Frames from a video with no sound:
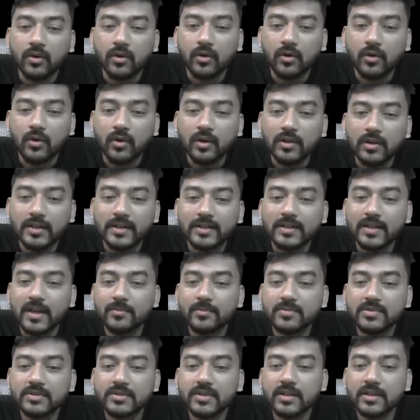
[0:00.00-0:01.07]
all the
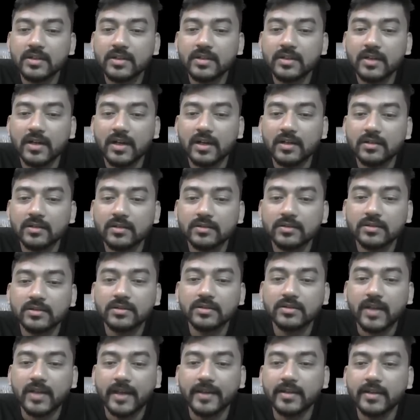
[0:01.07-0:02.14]
terms that here, this
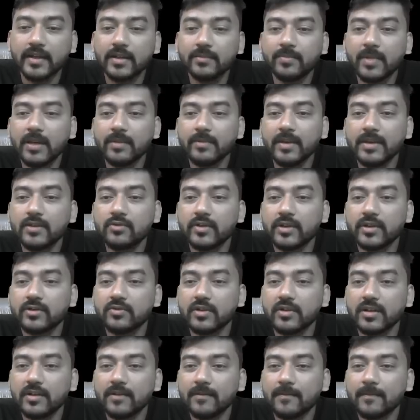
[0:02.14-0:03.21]
is sin n pi by 2
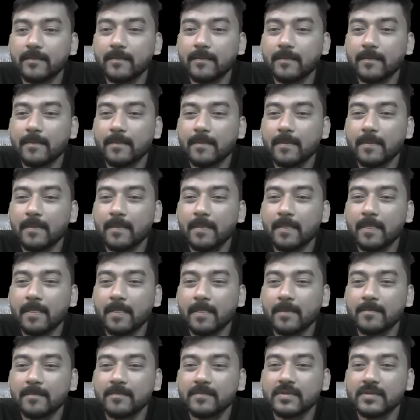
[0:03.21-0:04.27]
actually.
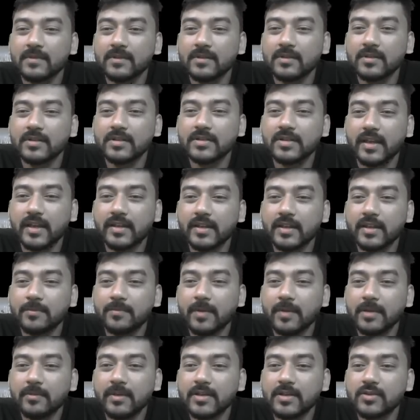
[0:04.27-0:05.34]
This is sin n
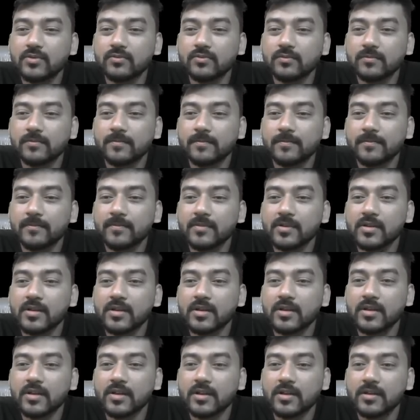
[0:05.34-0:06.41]
pi by 2.
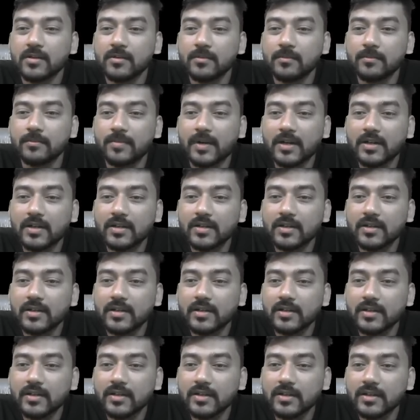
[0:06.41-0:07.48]
But
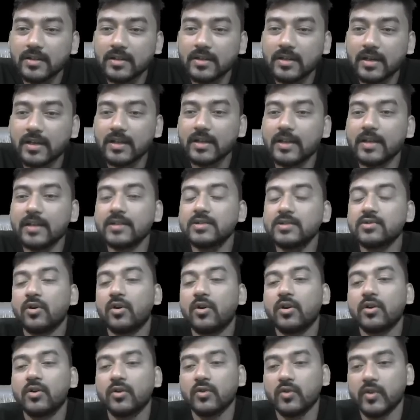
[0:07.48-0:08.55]
here n is
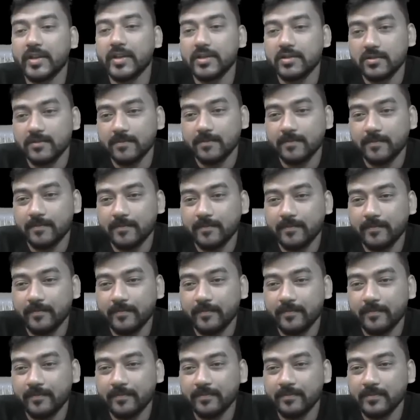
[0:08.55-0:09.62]
odd always.
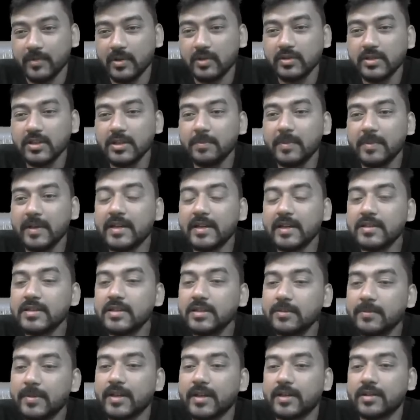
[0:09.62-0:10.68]
Because if n is
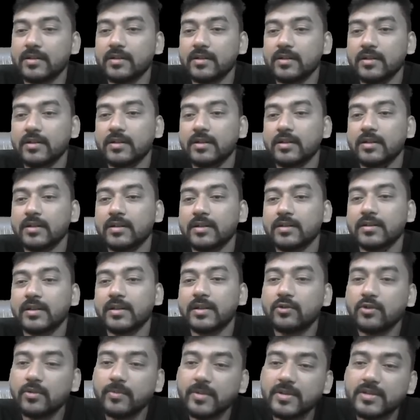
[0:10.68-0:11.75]
even, then
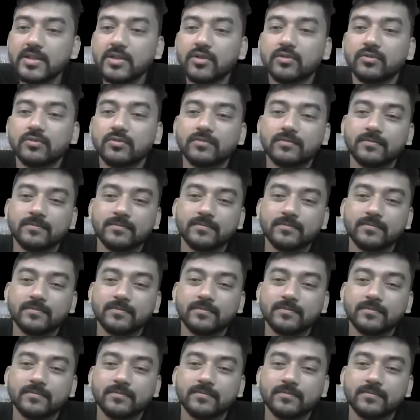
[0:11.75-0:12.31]
it will be 0.